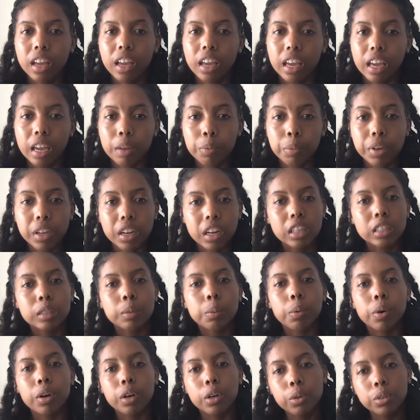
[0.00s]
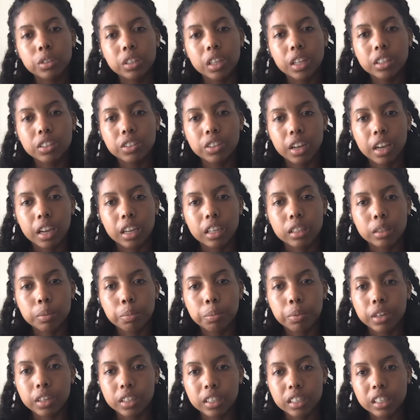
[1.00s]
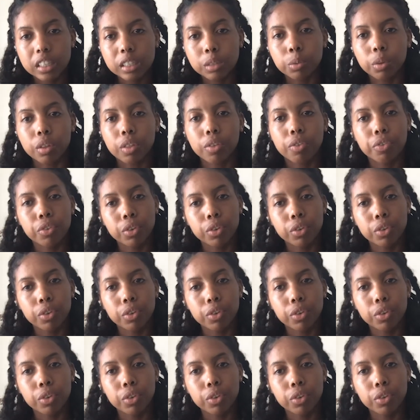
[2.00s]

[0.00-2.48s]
And we can explore new sensory experiences with